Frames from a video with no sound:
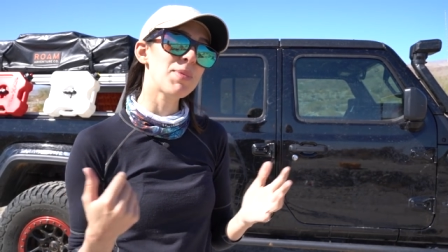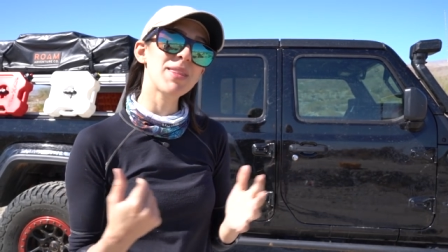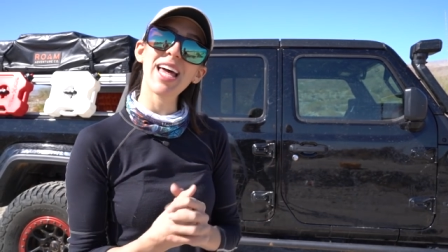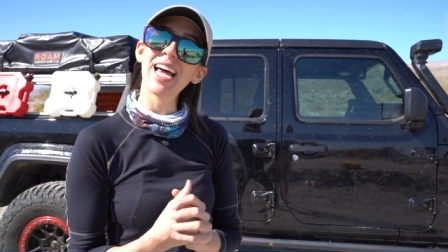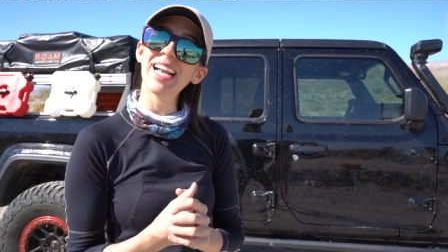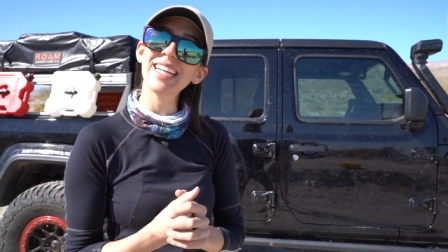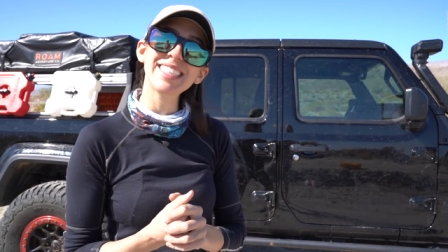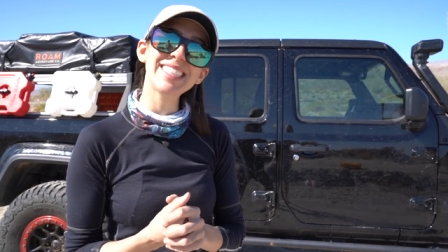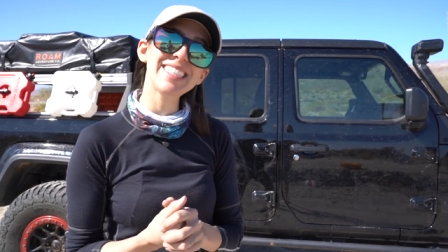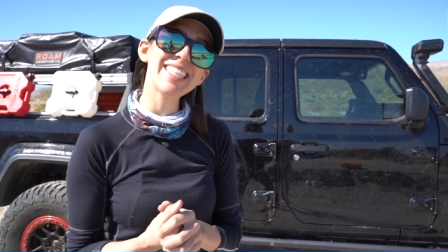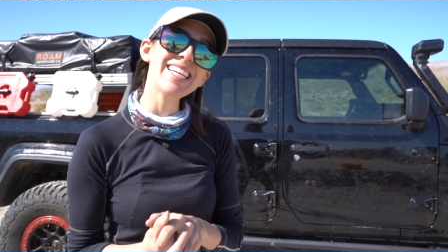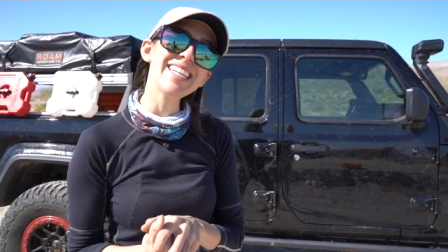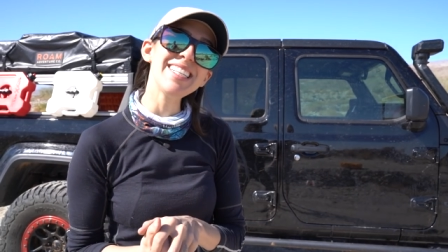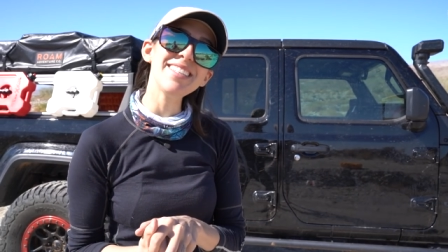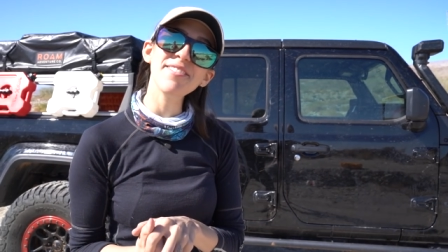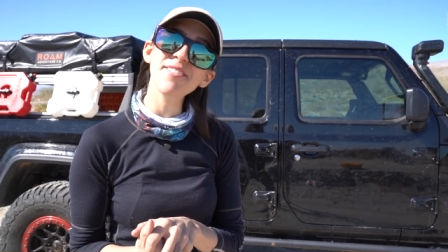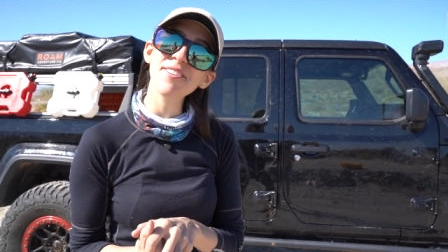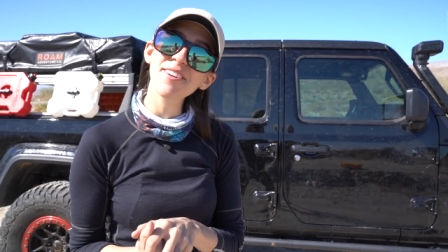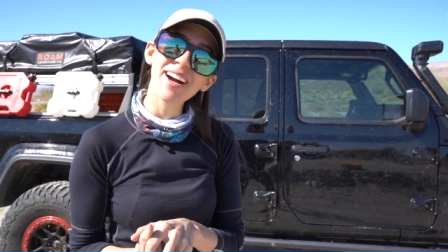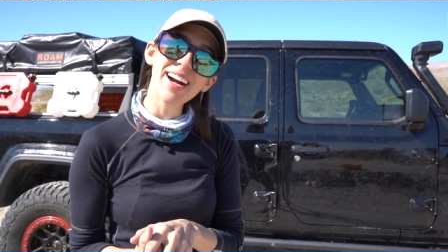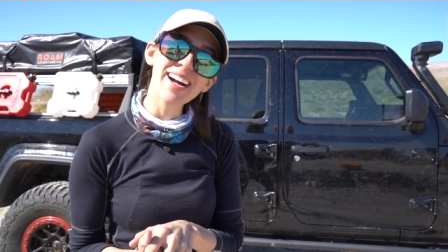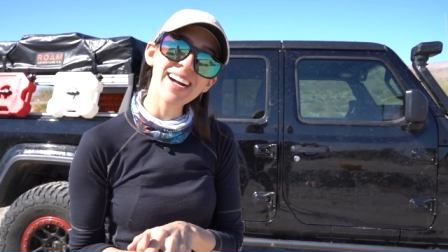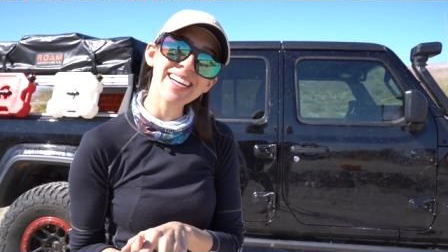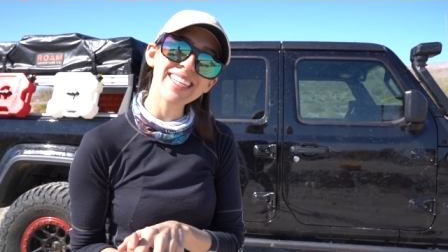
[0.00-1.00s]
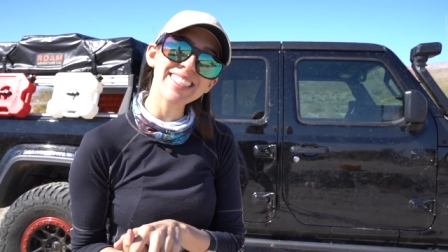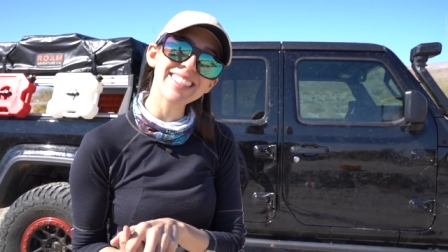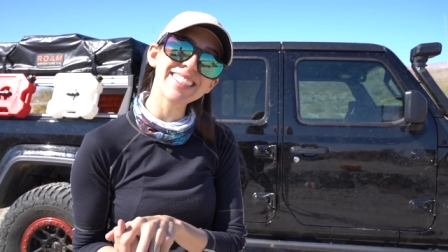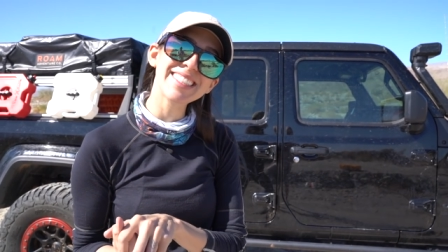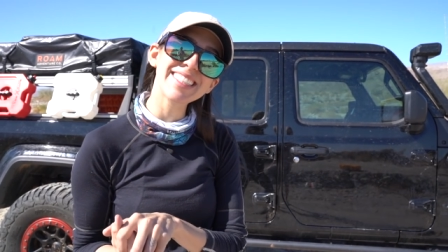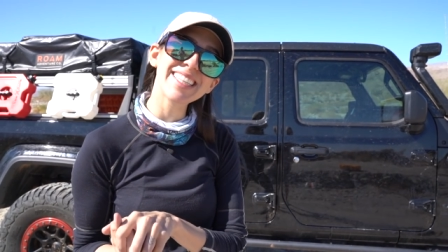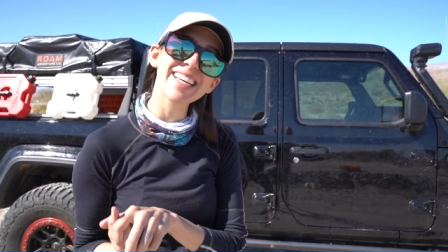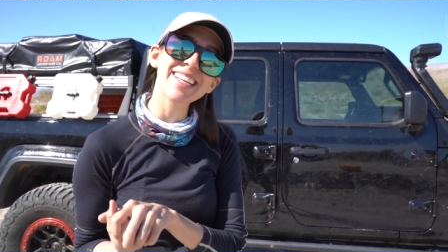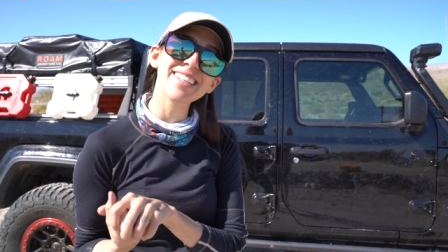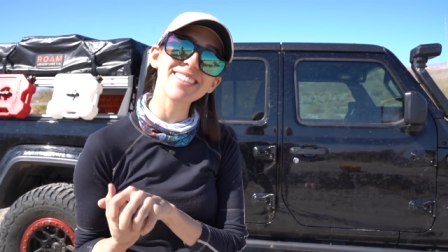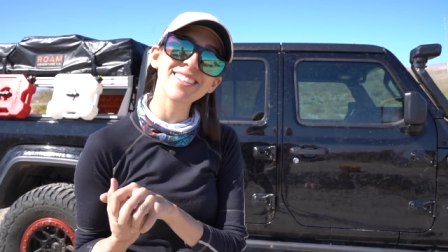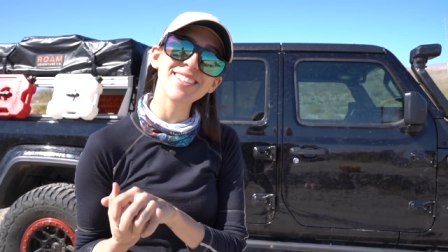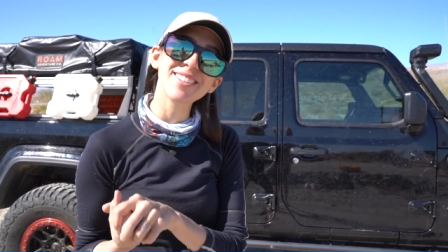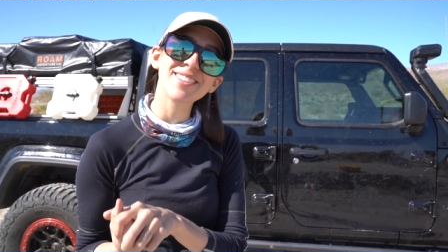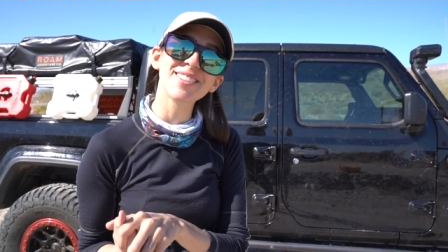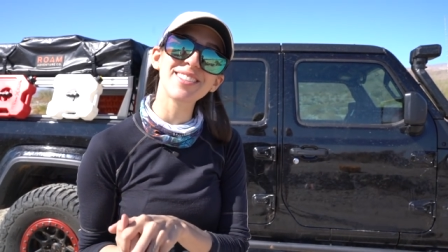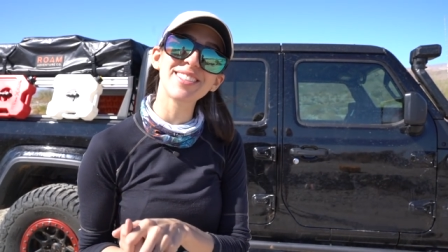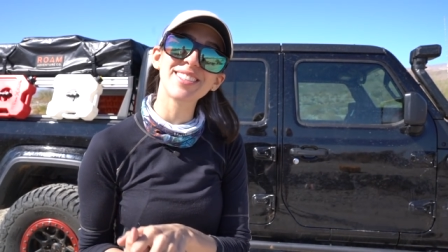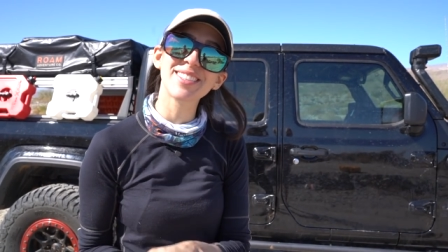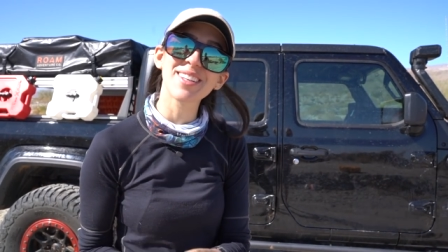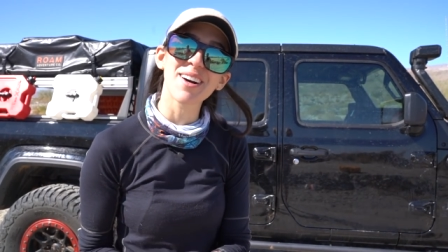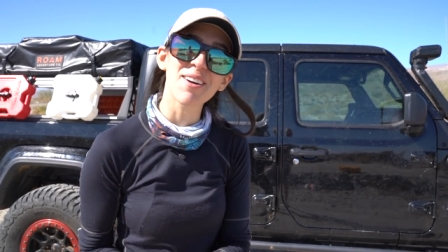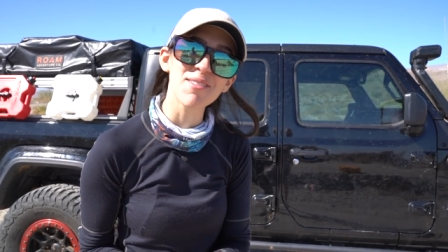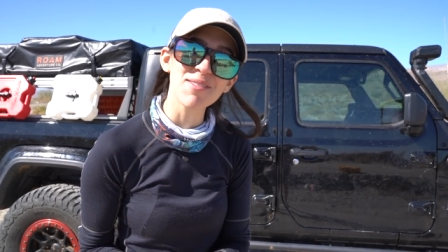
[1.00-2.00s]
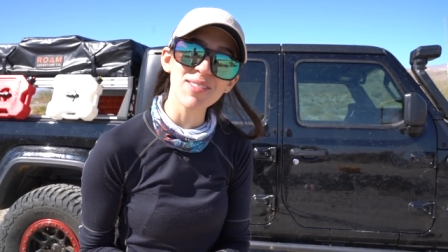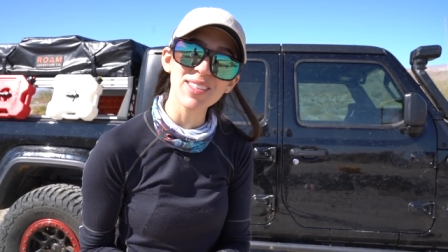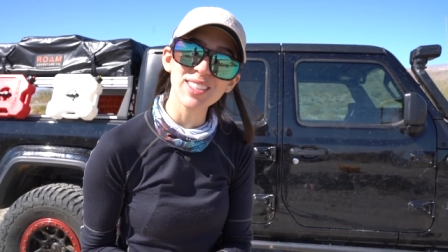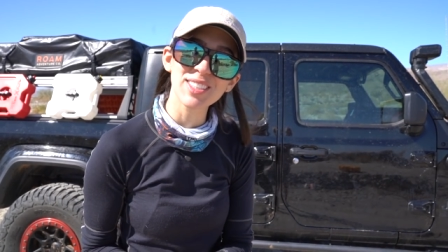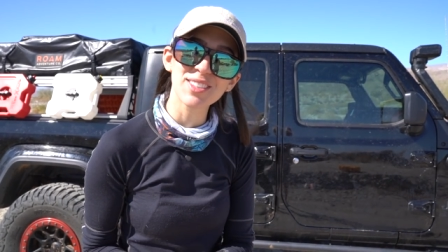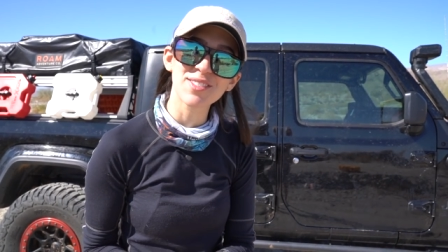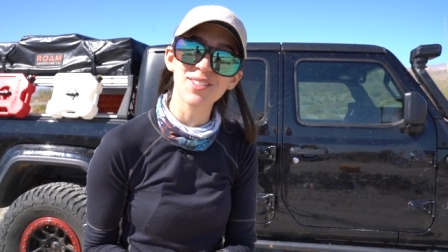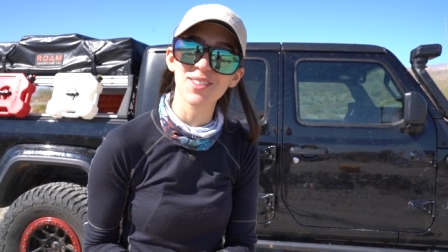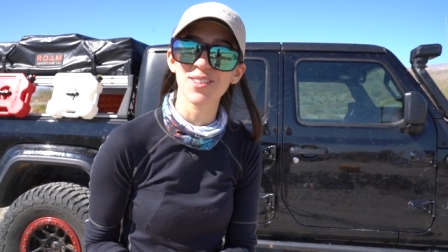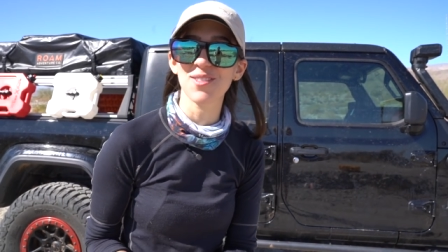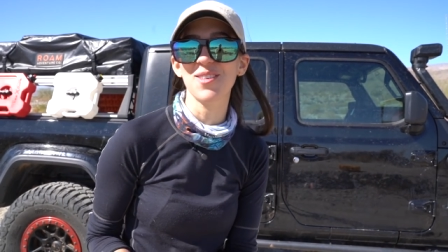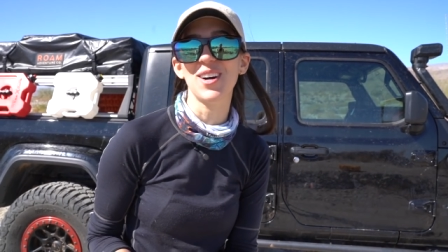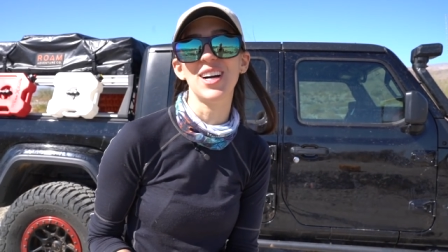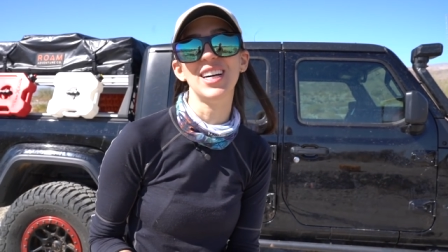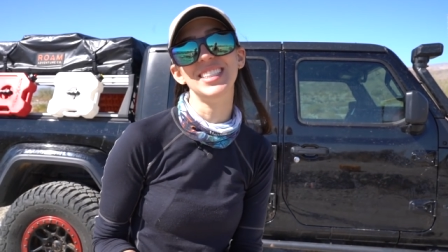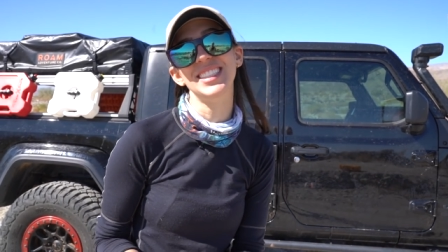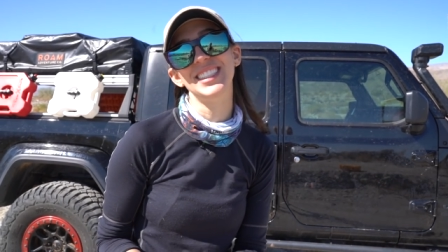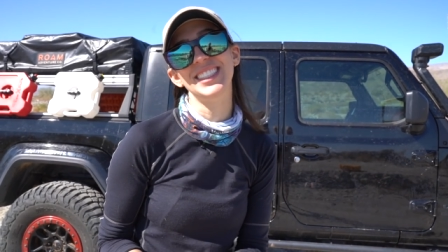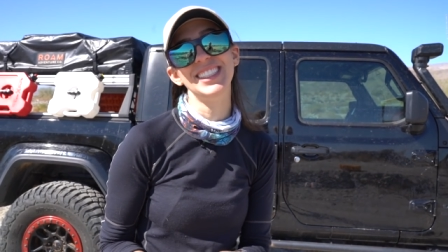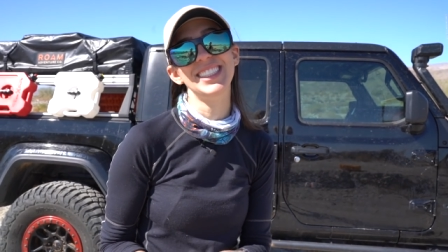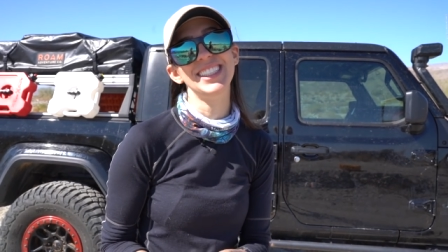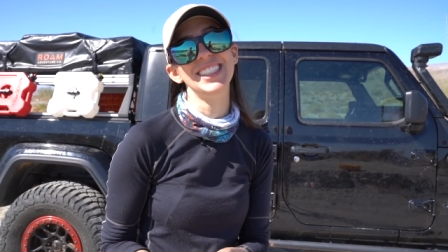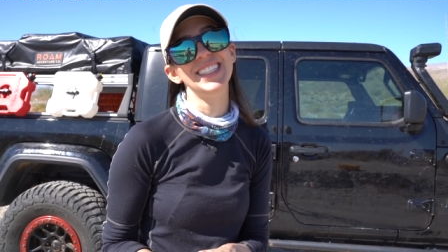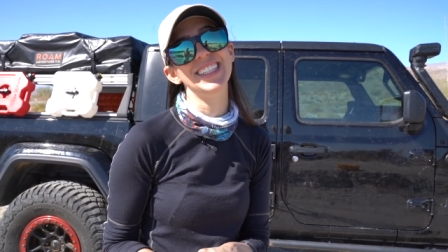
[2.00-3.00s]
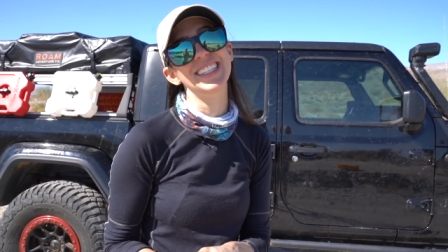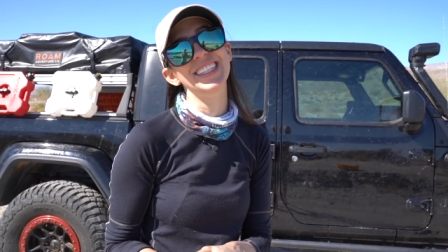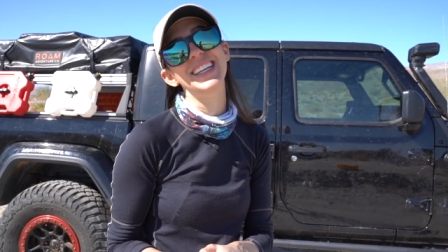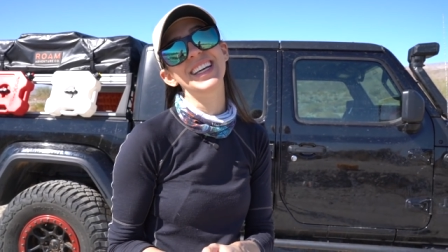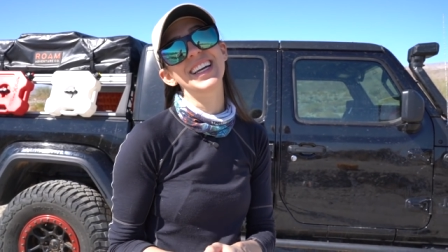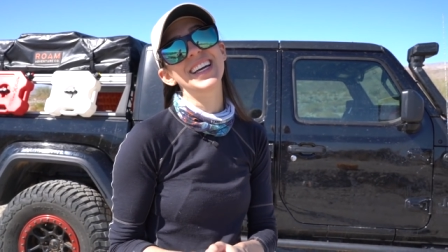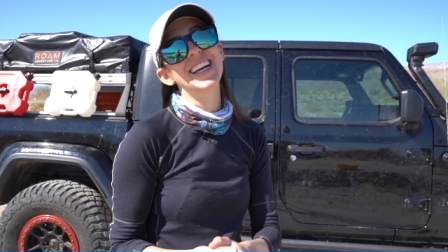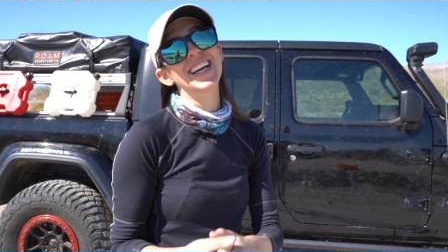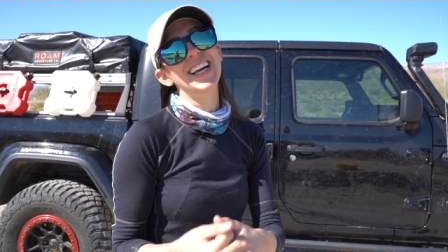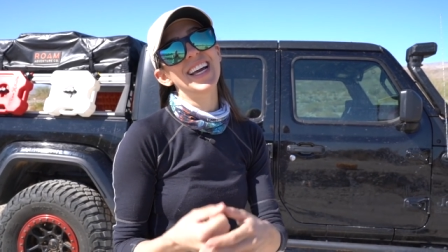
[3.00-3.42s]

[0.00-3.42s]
But that is it, you guys. Thank you so much for watching,